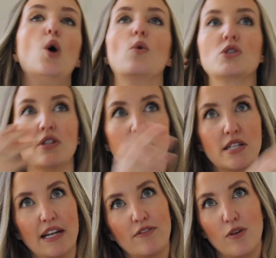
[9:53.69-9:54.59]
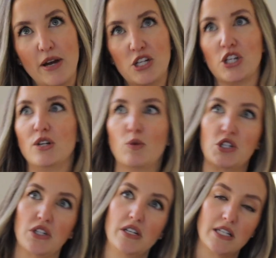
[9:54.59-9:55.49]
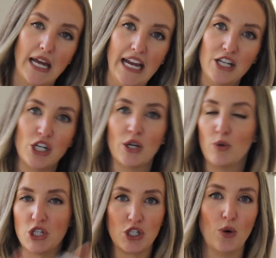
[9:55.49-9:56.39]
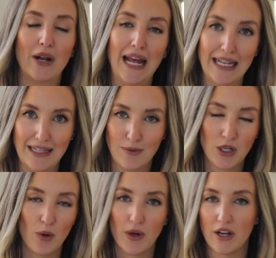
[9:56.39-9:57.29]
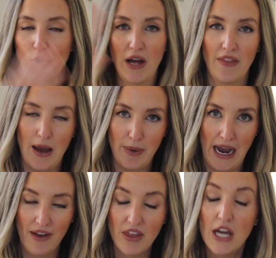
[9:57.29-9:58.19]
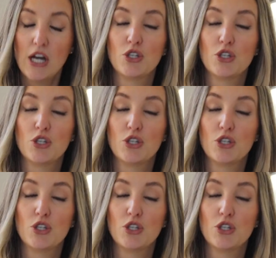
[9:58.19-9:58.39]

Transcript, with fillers: which leads to inflammation, which leads to aging. We just don't want any, we don't want to go down that path.